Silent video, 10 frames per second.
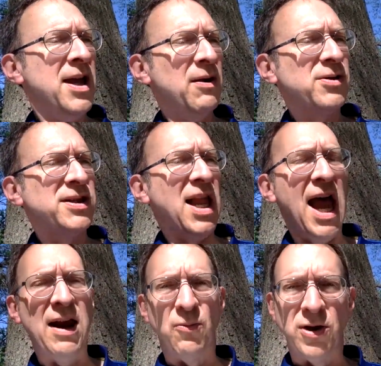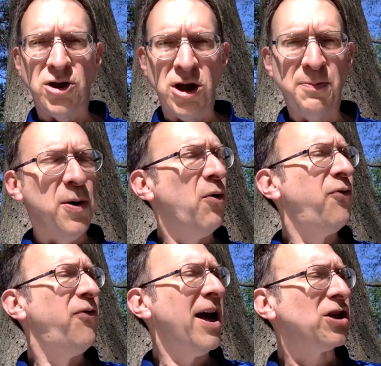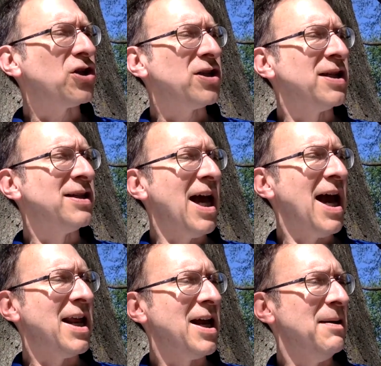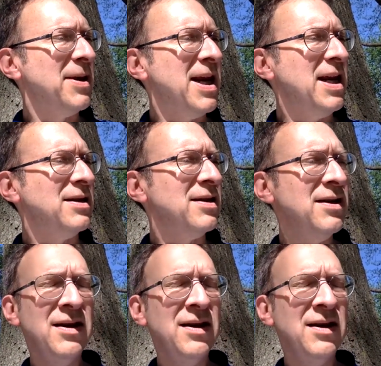It was night when Cheapo fetched Tendai to come and eat.